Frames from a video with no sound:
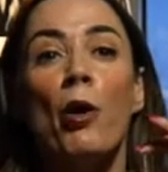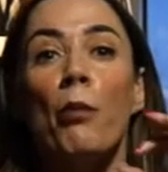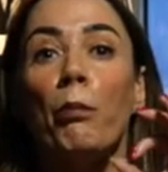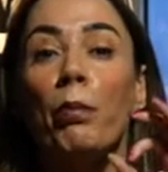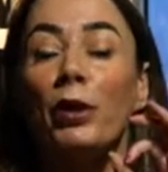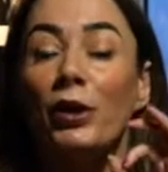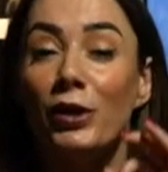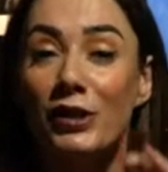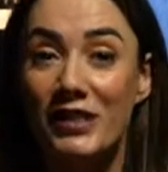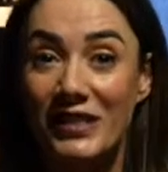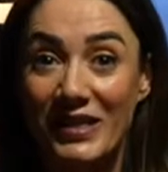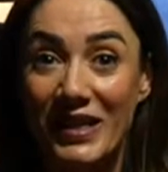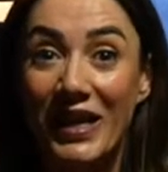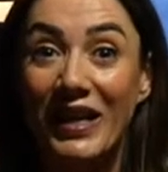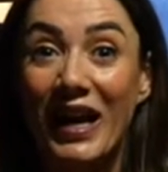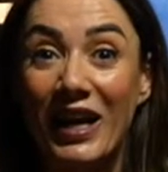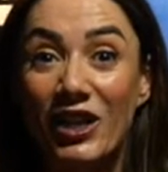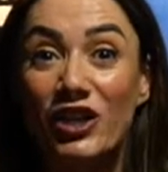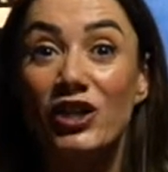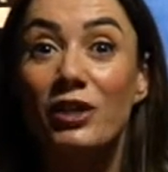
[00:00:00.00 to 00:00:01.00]
But your
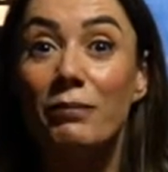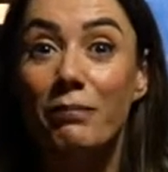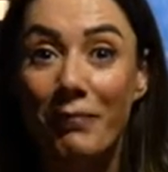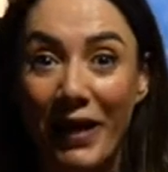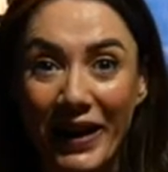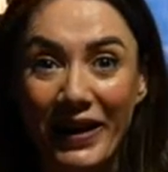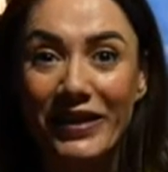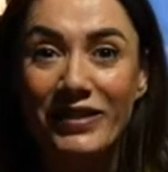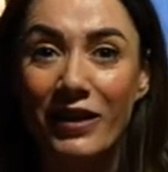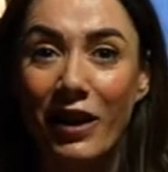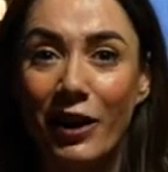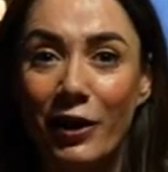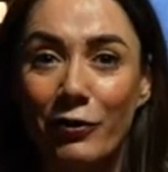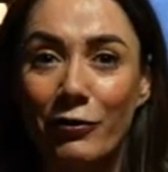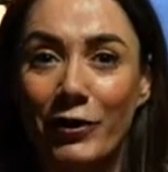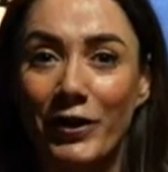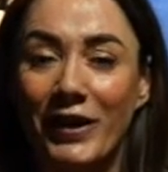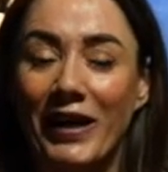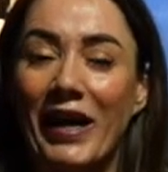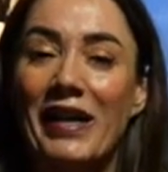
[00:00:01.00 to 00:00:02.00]
skin actually makes
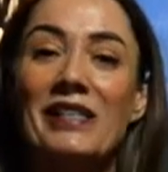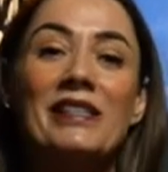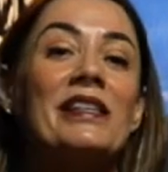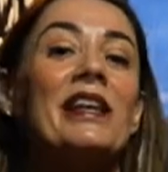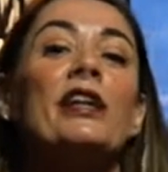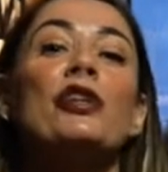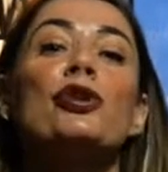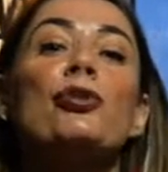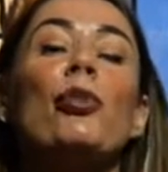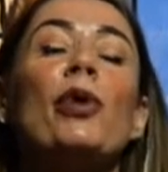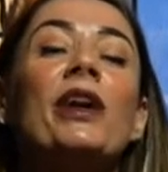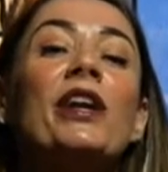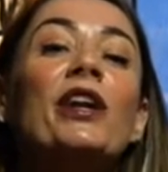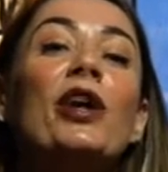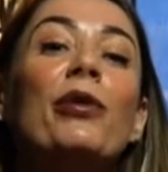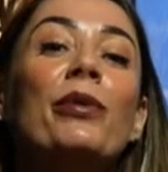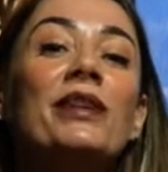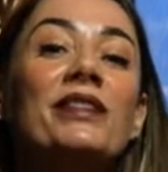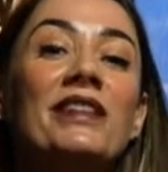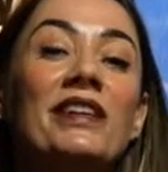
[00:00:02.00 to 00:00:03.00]
hyaluronic acid. And you want to
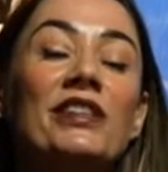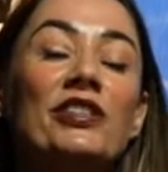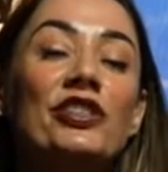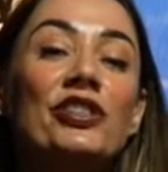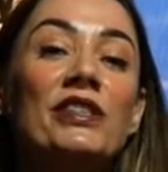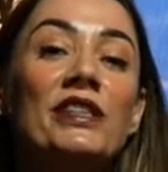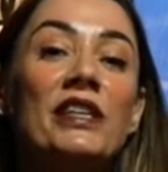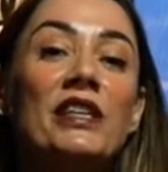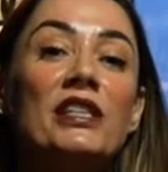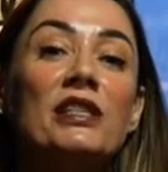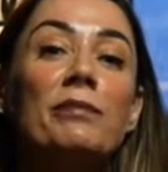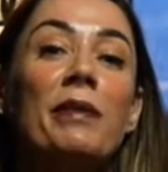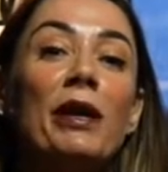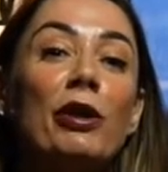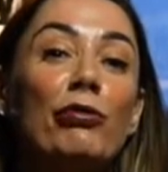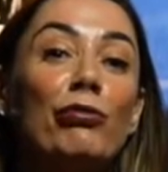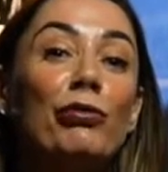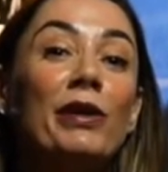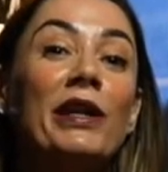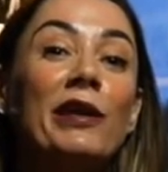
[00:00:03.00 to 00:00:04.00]
know what tells your skin to
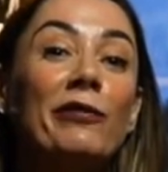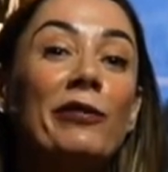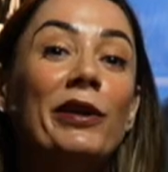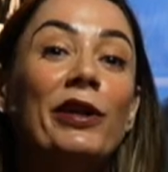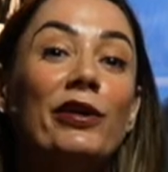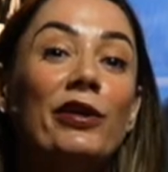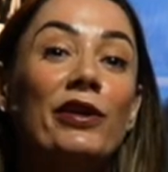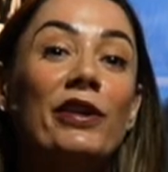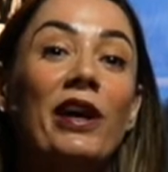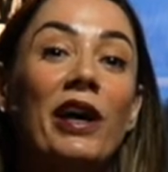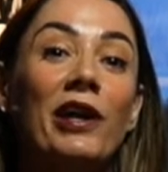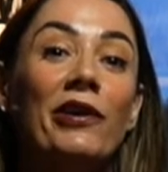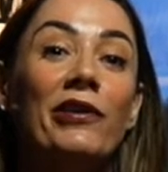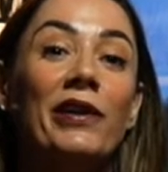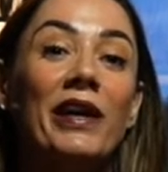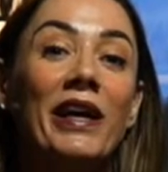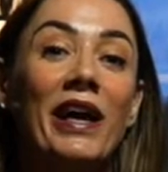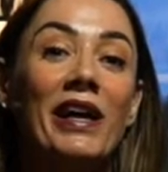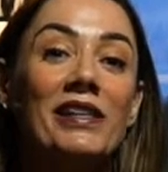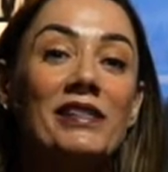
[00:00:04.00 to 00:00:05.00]
make really, really good
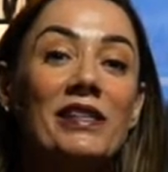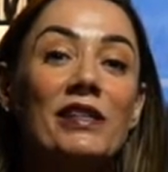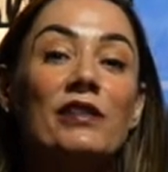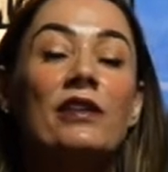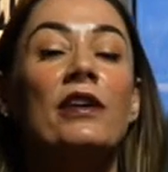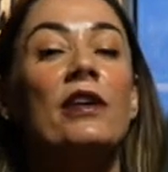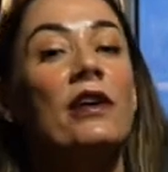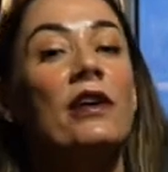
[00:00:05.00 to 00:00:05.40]
hyaluronic acid?